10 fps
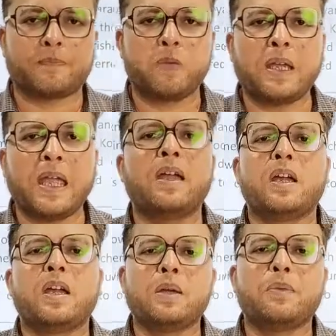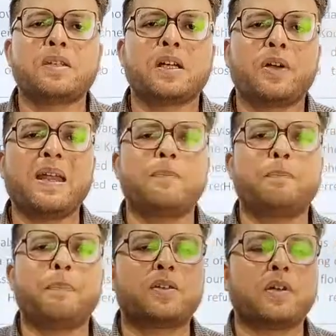Okay, he was a great
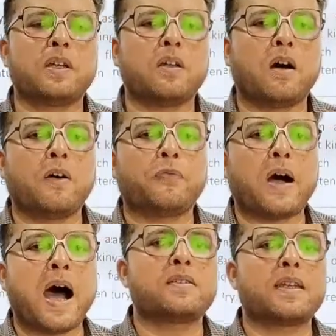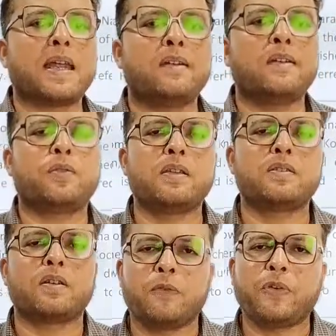patron of arts and
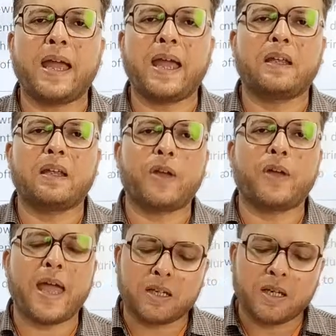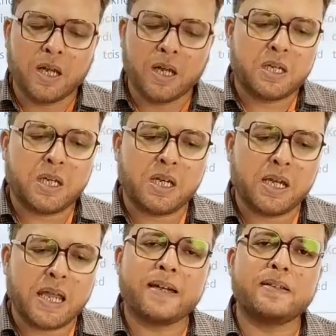literature. In fact, he
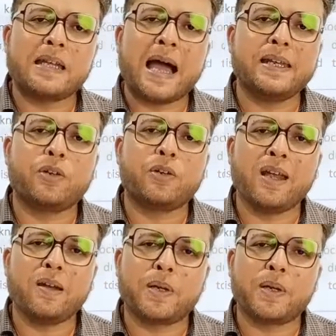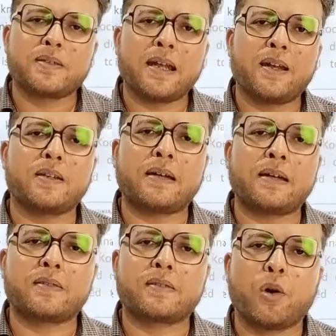had 9 great personalities at
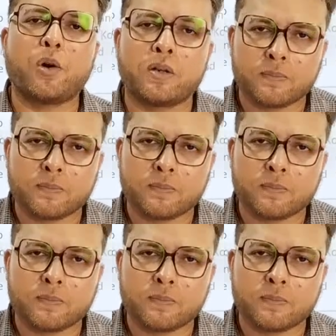his court.